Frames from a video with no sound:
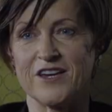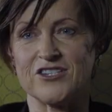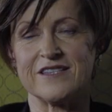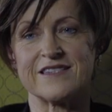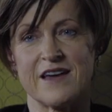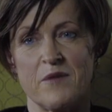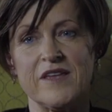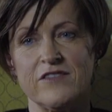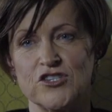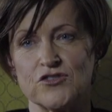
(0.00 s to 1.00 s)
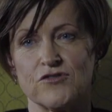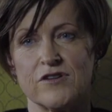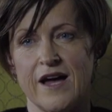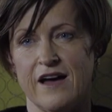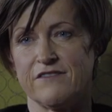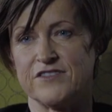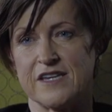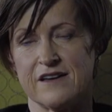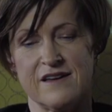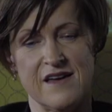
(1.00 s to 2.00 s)
patients come in the door
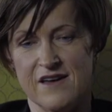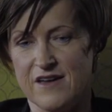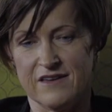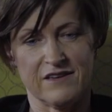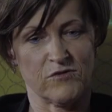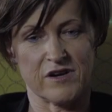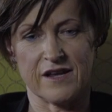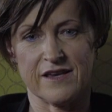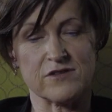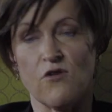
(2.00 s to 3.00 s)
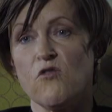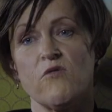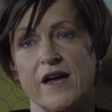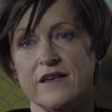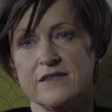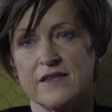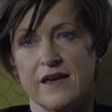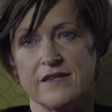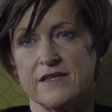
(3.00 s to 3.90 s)
after what is always a